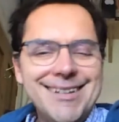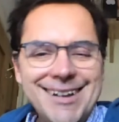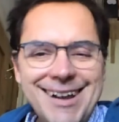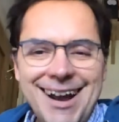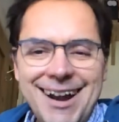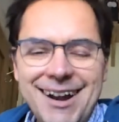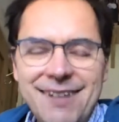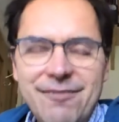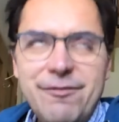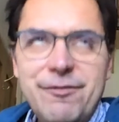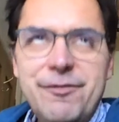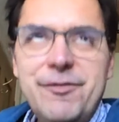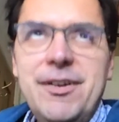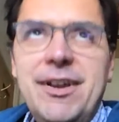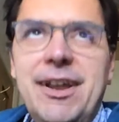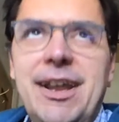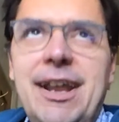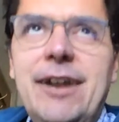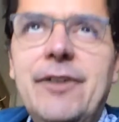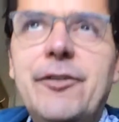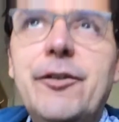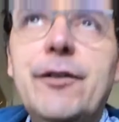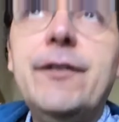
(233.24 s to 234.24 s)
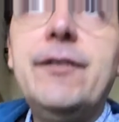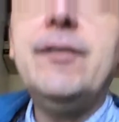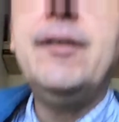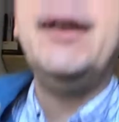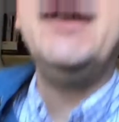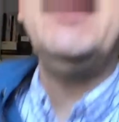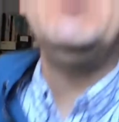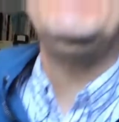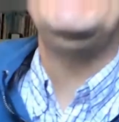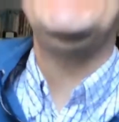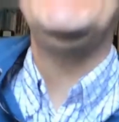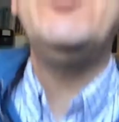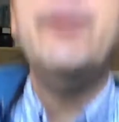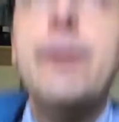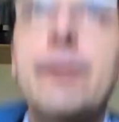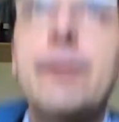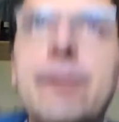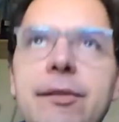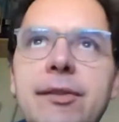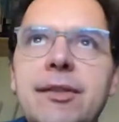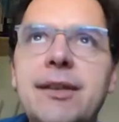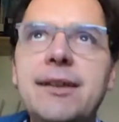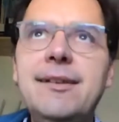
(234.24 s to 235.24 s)
kind of interesting
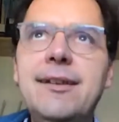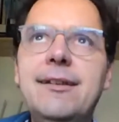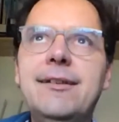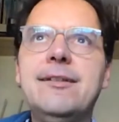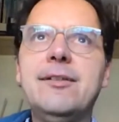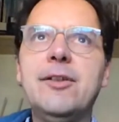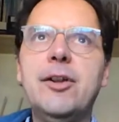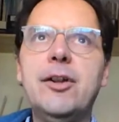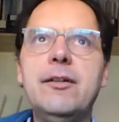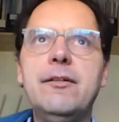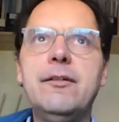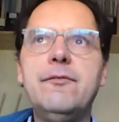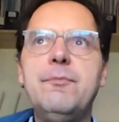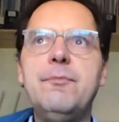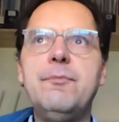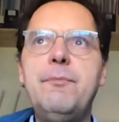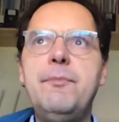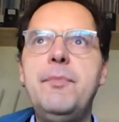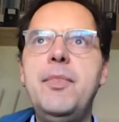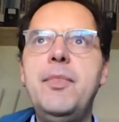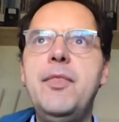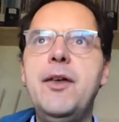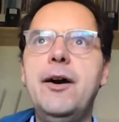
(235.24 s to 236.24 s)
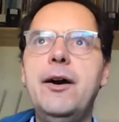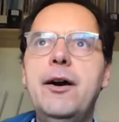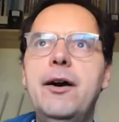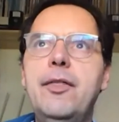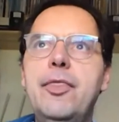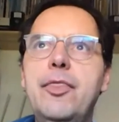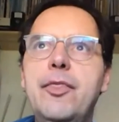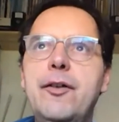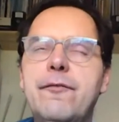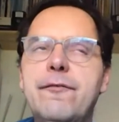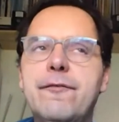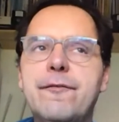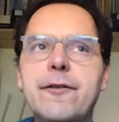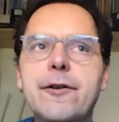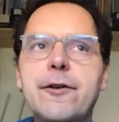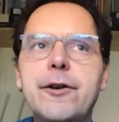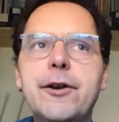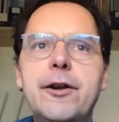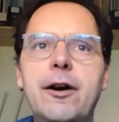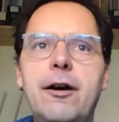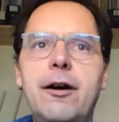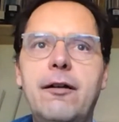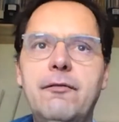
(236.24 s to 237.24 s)
because this is sort of the, the
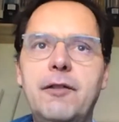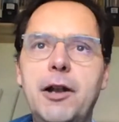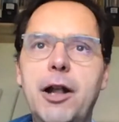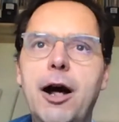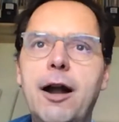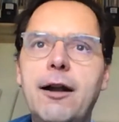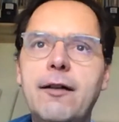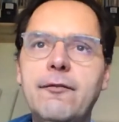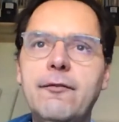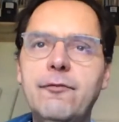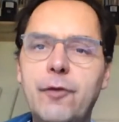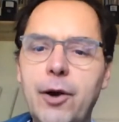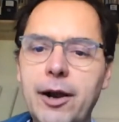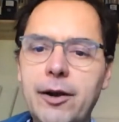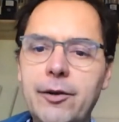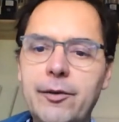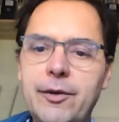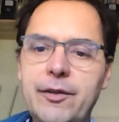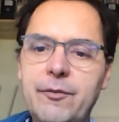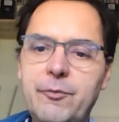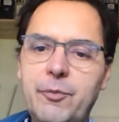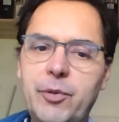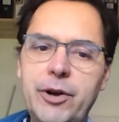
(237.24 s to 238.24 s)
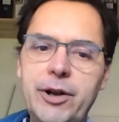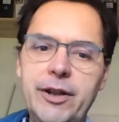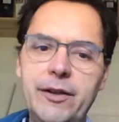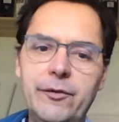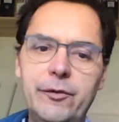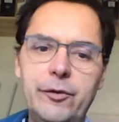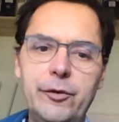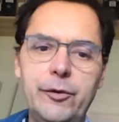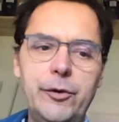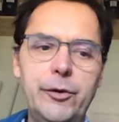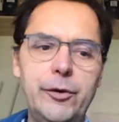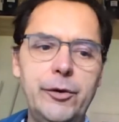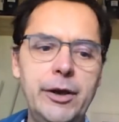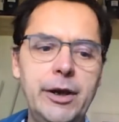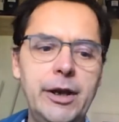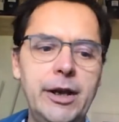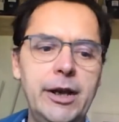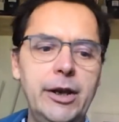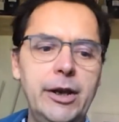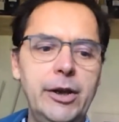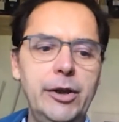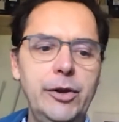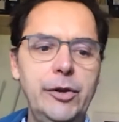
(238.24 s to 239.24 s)
fruit of a lot of work we put into
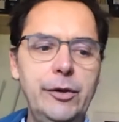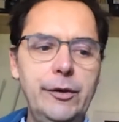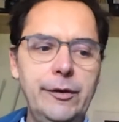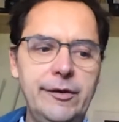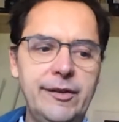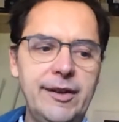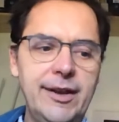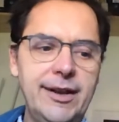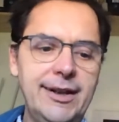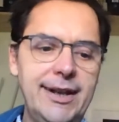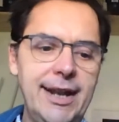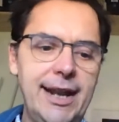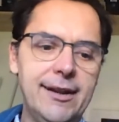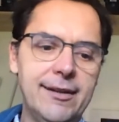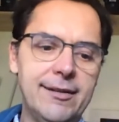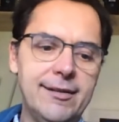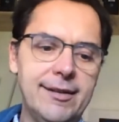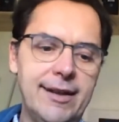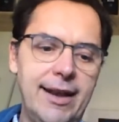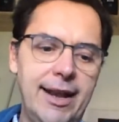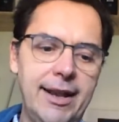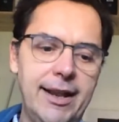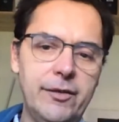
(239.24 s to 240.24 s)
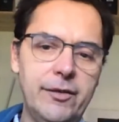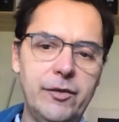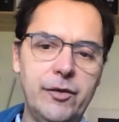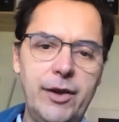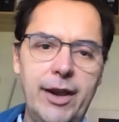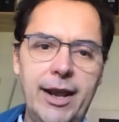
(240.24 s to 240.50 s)
using data science to